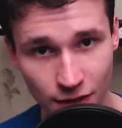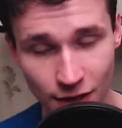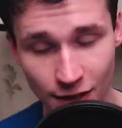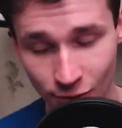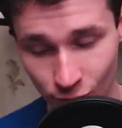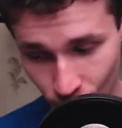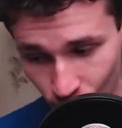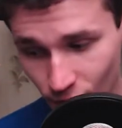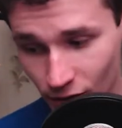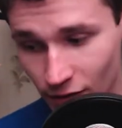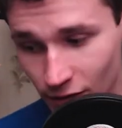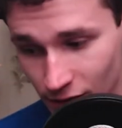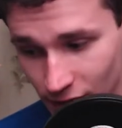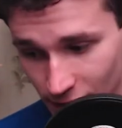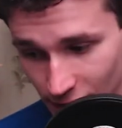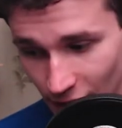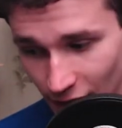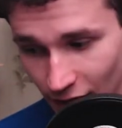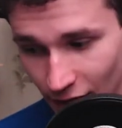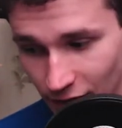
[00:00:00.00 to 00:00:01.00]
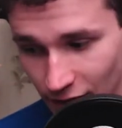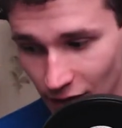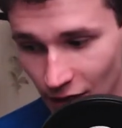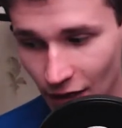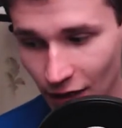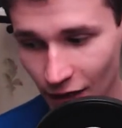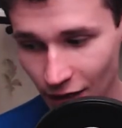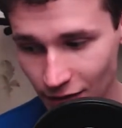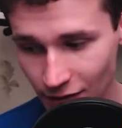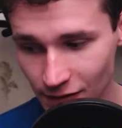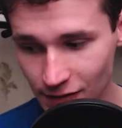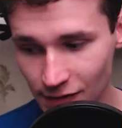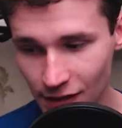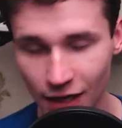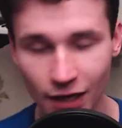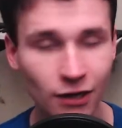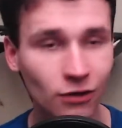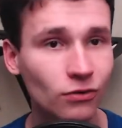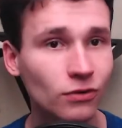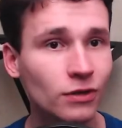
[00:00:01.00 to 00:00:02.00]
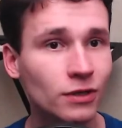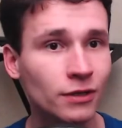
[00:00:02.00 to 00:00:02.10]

uh, will say it. It is how